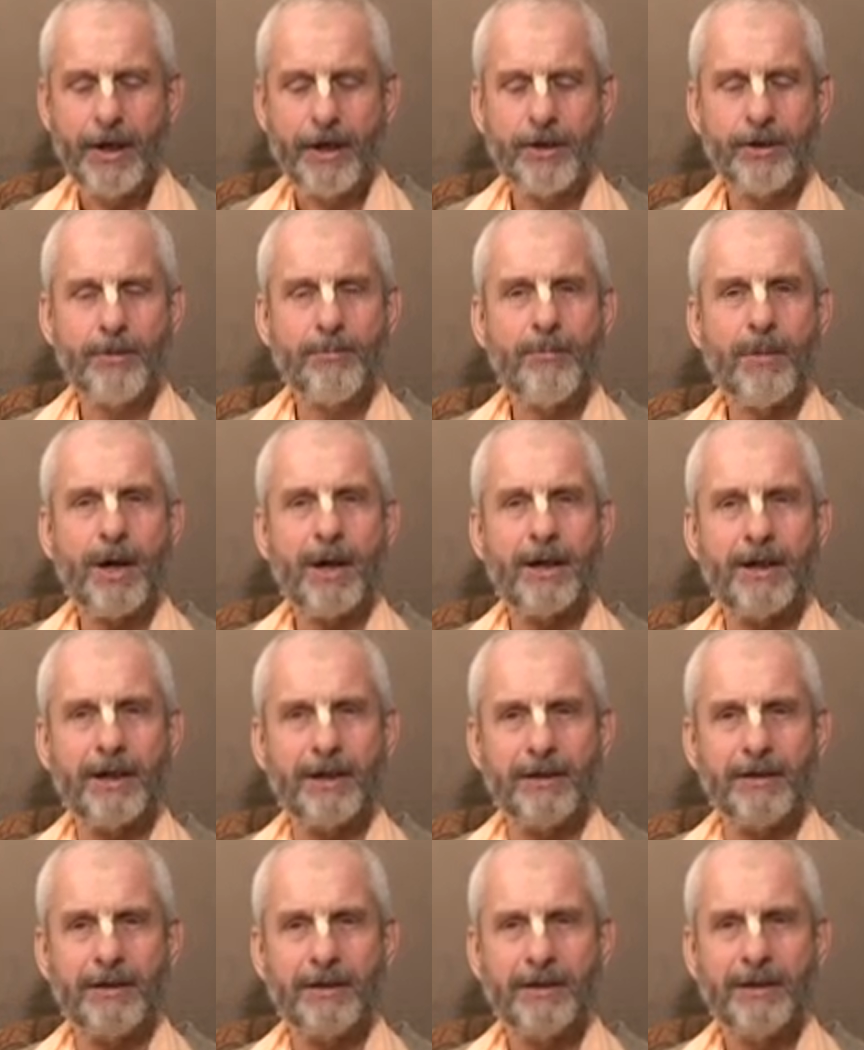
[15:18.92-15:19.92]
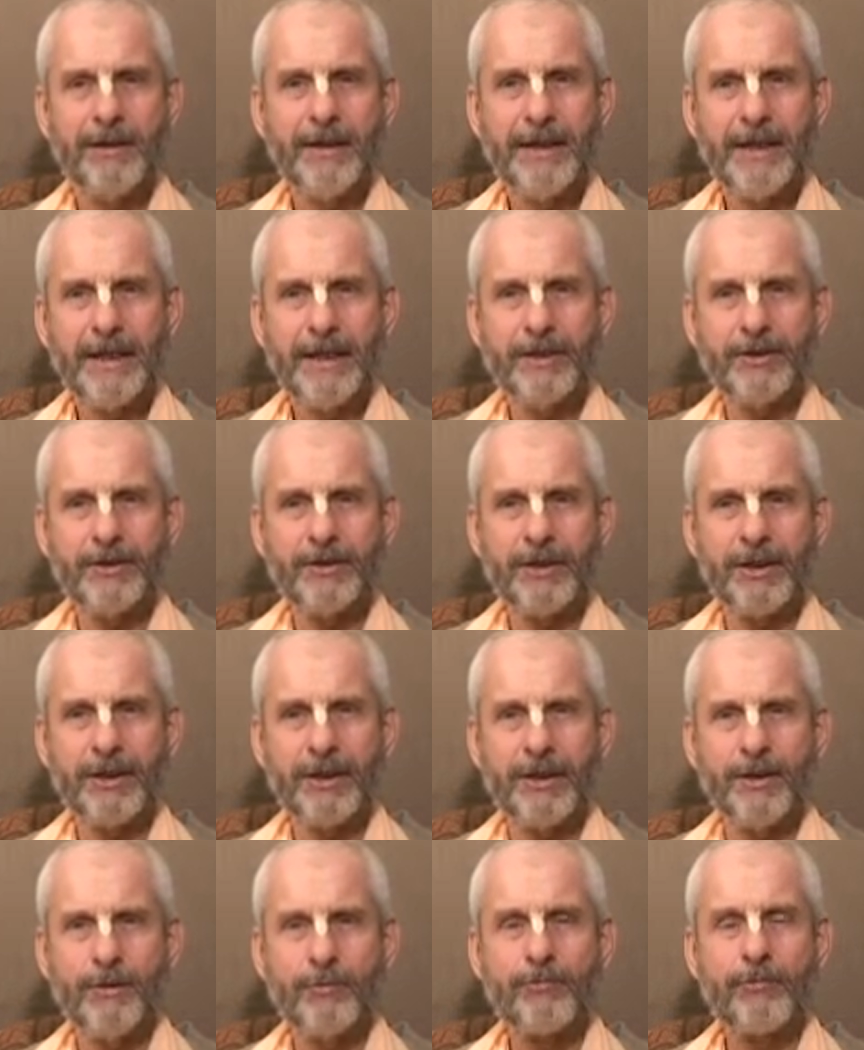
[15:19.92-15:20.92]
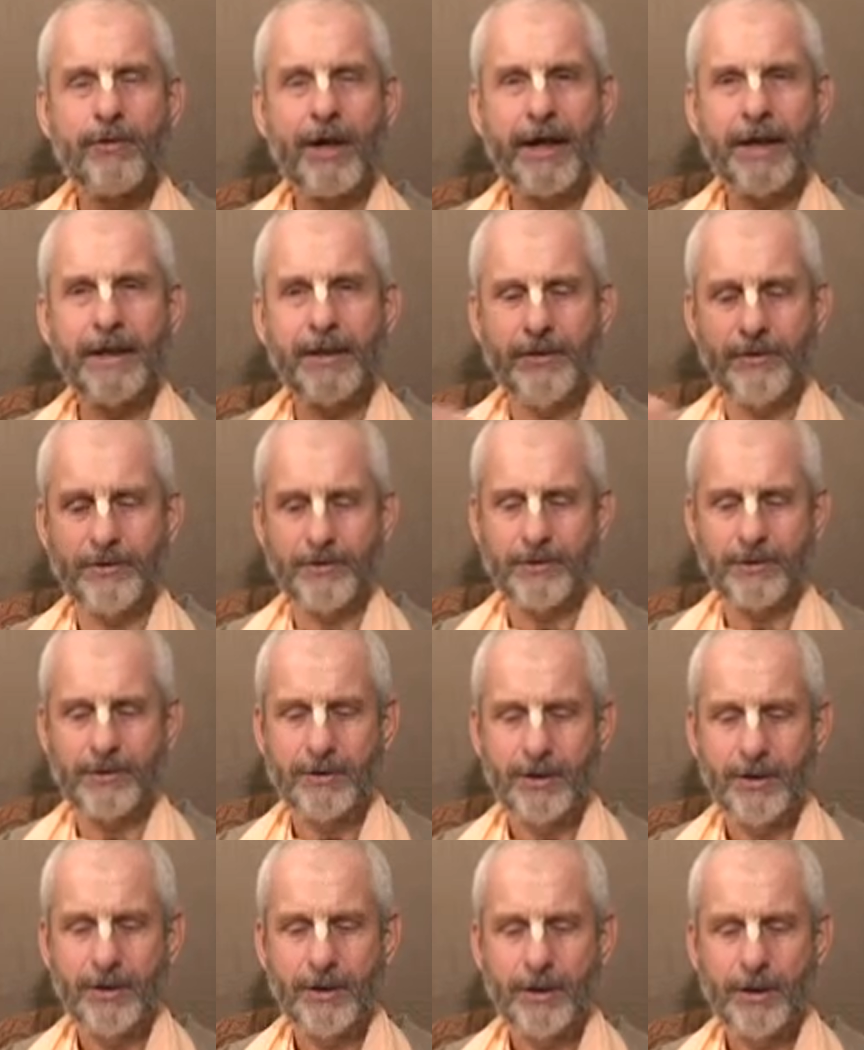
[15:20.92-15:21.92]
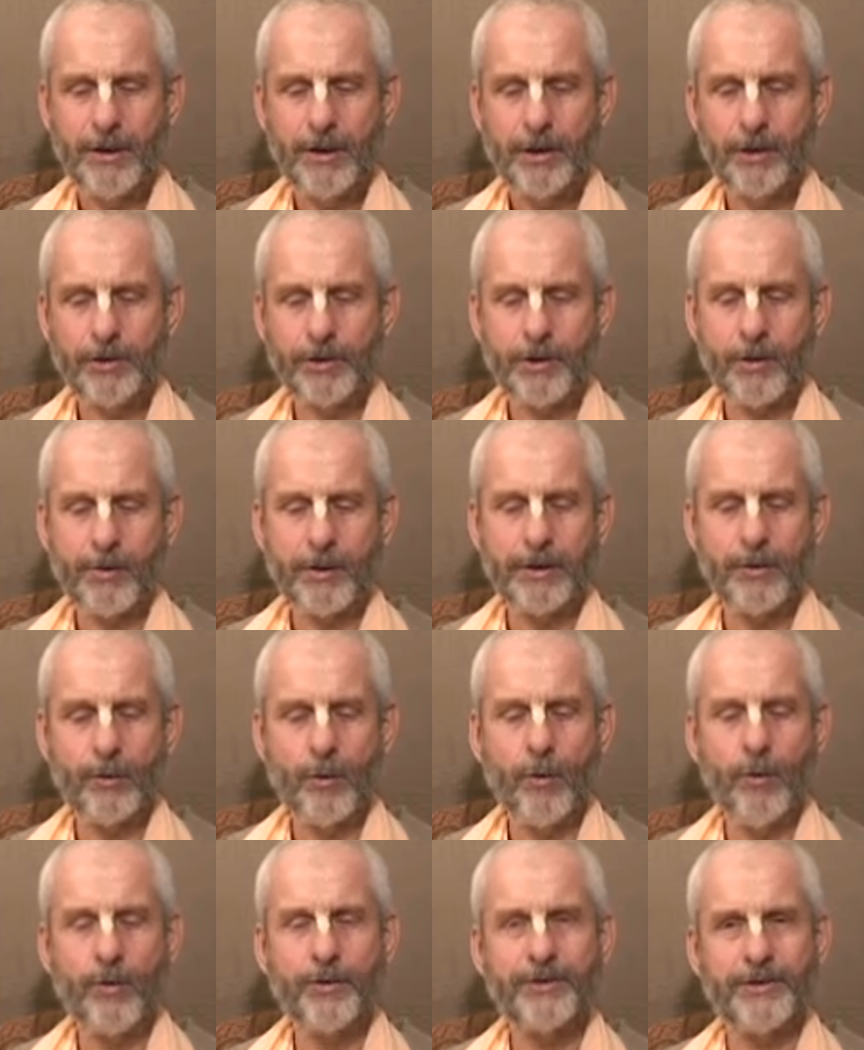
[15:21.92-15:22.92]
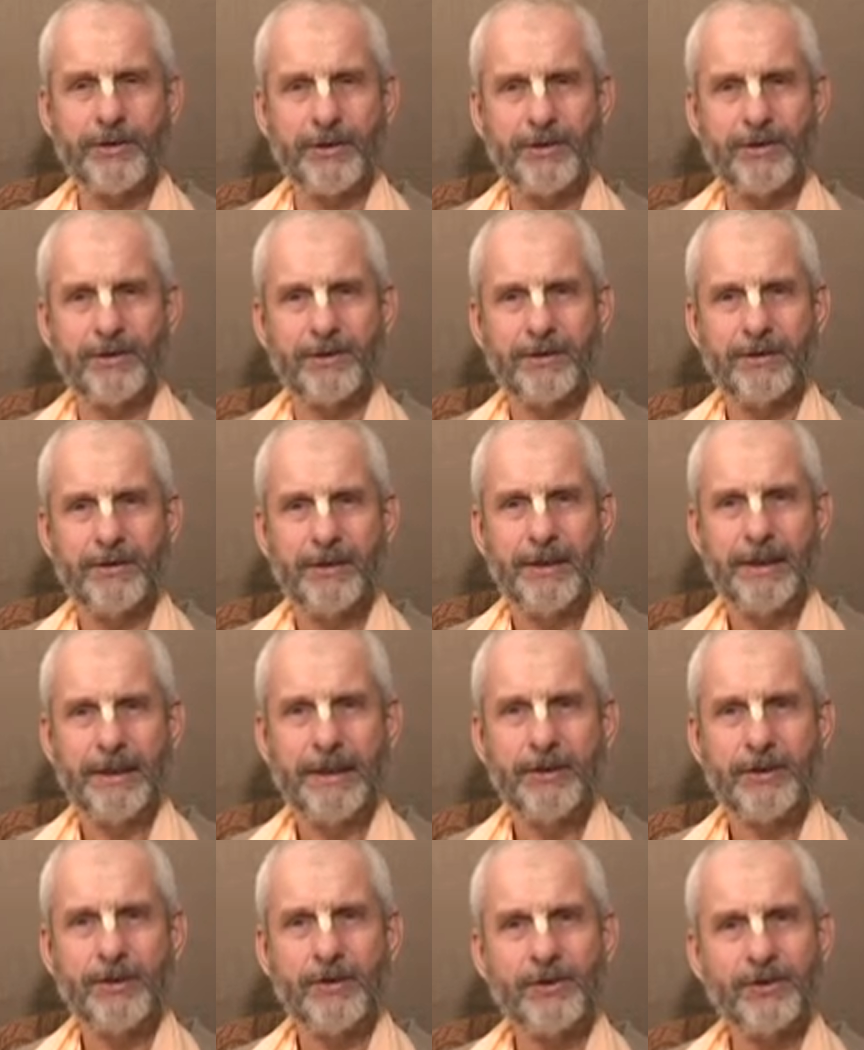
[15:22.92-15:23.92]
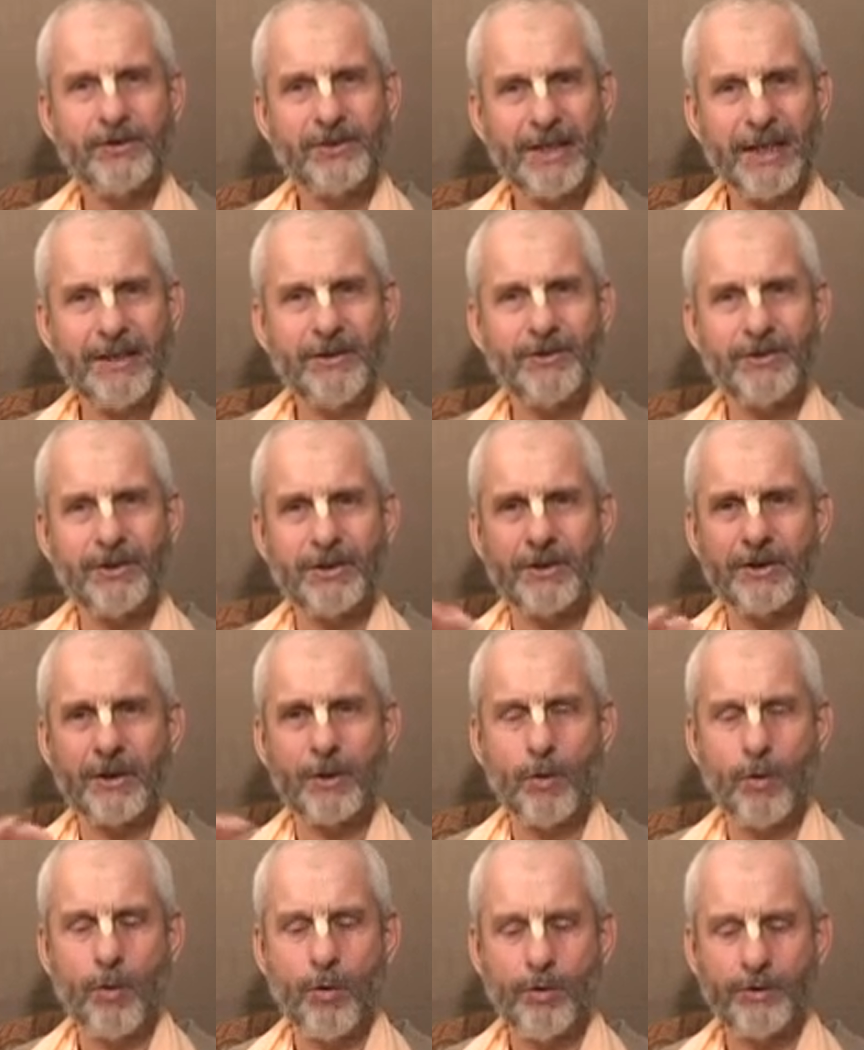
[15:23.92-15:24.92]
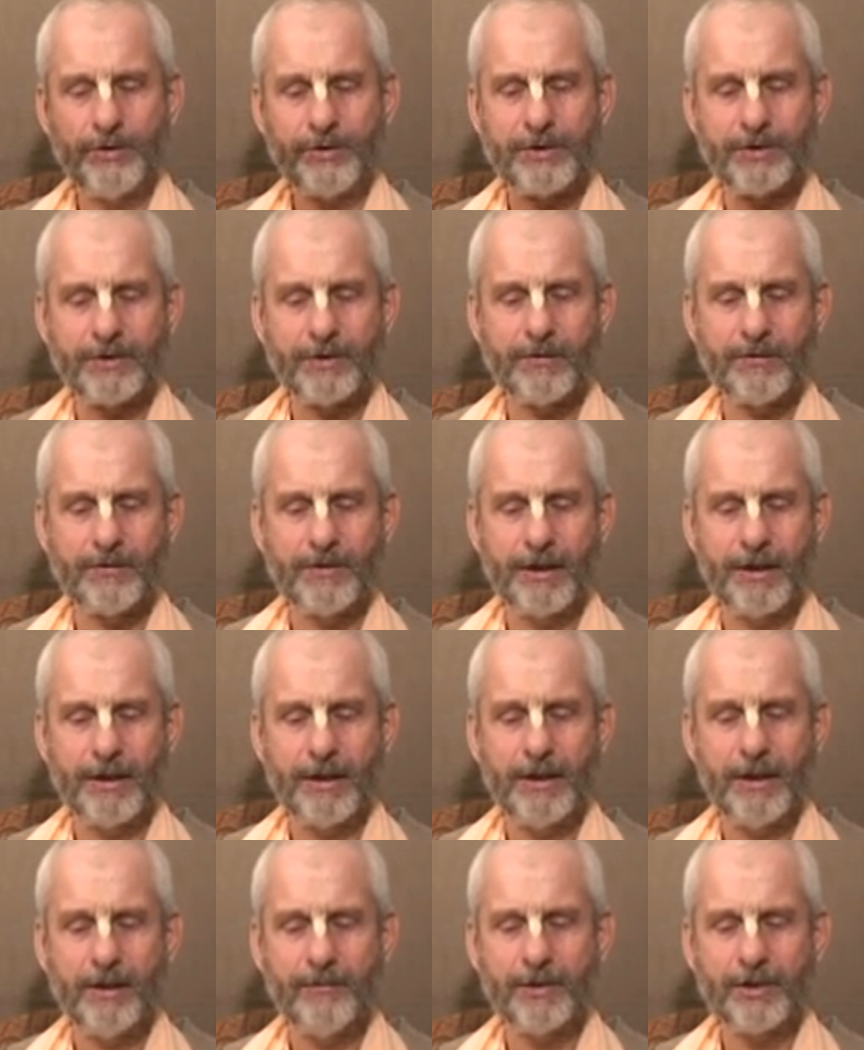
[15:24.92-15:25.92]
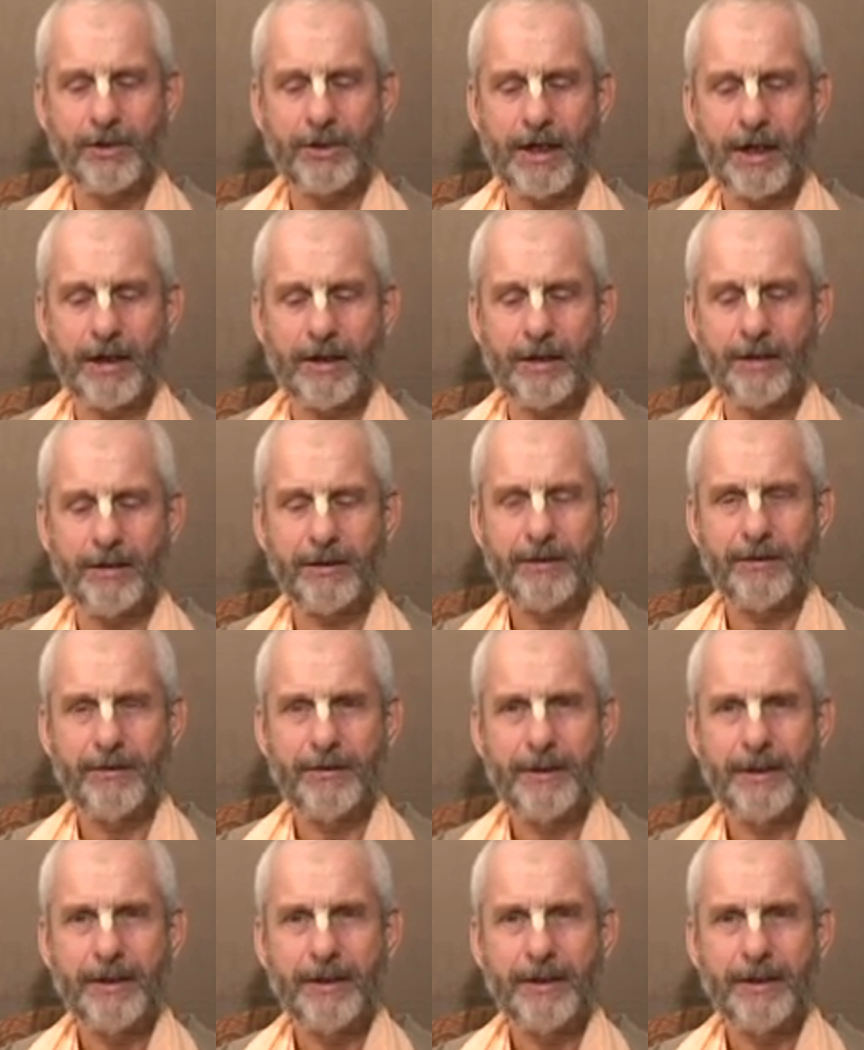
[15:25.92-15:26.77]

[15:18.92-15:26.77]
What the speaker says: and the mind is the reins controlling the horses. So the senses are the horses of the chariot.